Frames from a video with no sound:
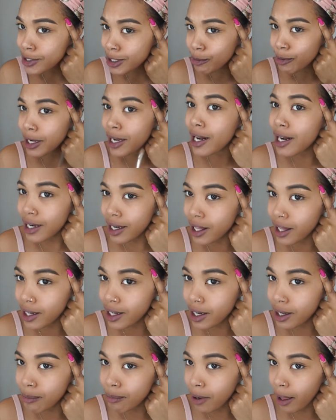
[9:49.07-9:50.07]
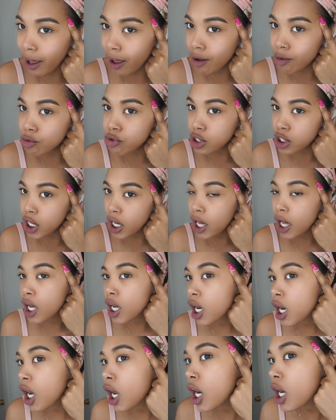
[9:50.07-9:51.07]
So we're cleaning them now. You see
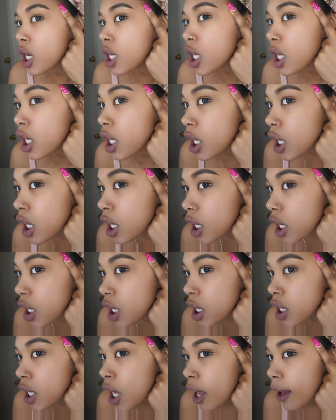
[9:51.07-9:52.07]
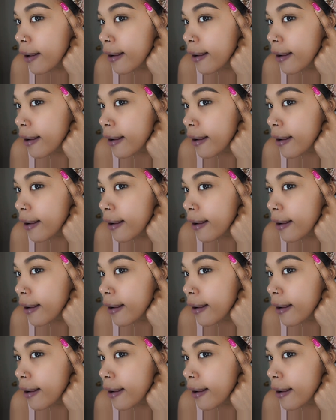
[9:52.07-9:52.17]
that? Clean.